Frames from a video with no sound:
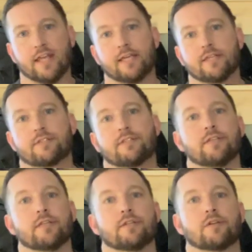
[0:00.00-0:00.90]
is
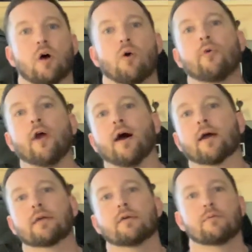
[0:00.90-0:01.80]
the
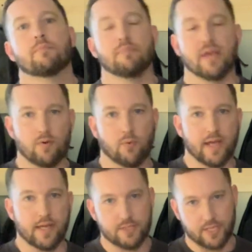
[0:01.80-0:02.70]
Goruck
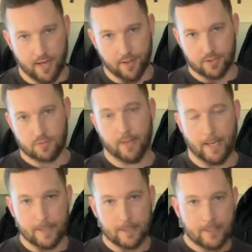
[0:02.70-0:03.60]
midweight challenge
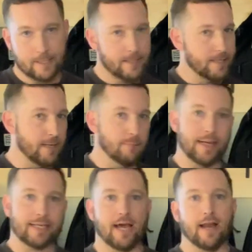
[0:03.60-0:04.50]
pant.
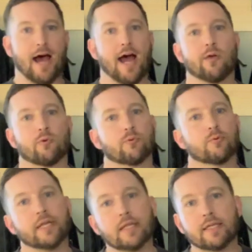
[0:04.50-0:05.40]
Again, I
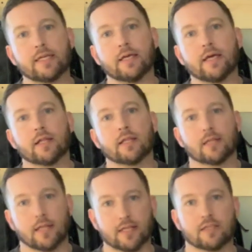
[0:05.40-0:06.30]
really
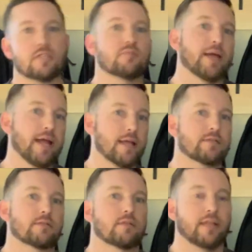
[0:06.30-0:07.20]
like these
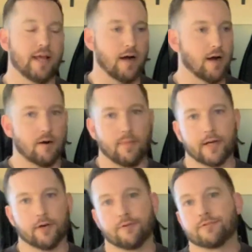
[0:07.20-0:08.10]
pants. They are my
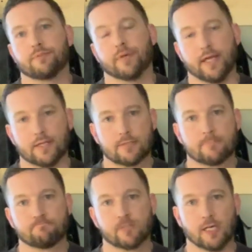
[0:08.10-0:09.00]
go-to pants.
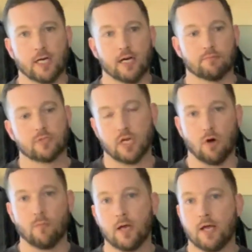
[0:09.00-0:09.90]
So